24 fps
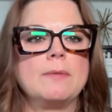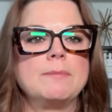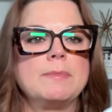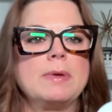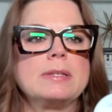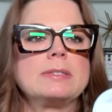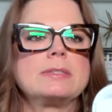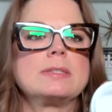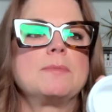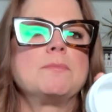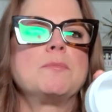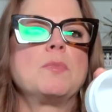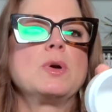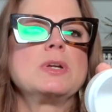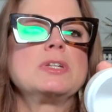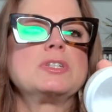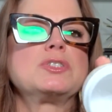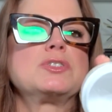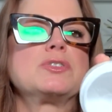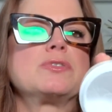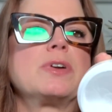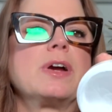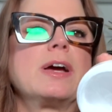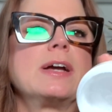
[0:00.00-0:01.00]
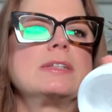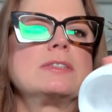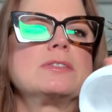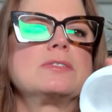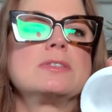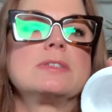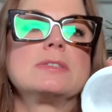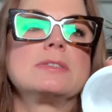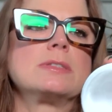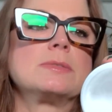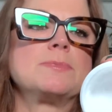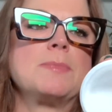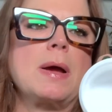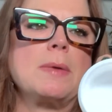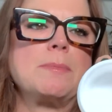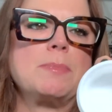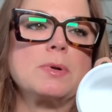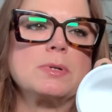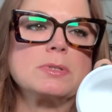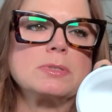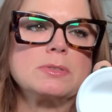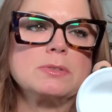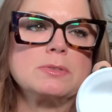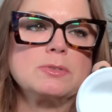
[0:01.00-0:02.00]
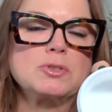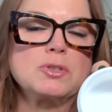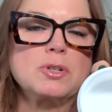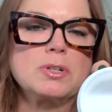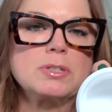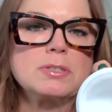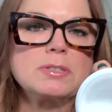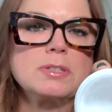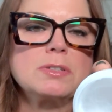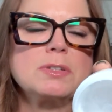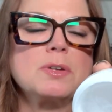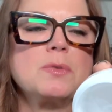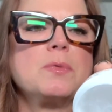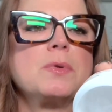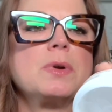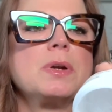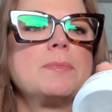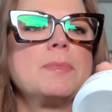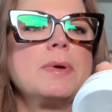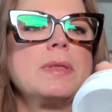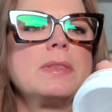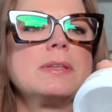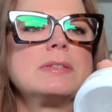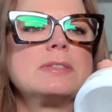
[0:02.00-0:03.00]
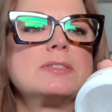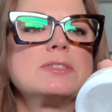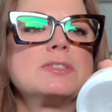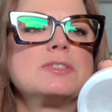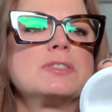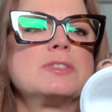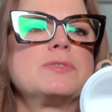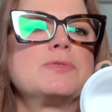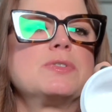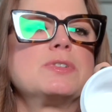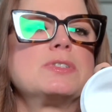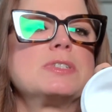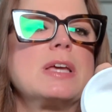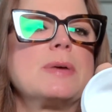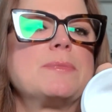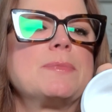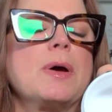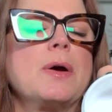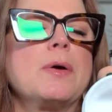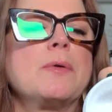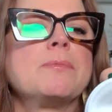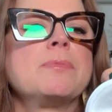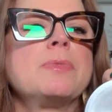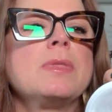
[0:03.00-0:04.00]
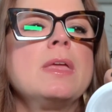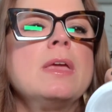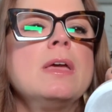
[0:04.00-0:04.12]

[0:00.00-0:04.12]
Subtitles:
It's a moisturizer. This is my personal jar, so don't worry about it. This is just for demo.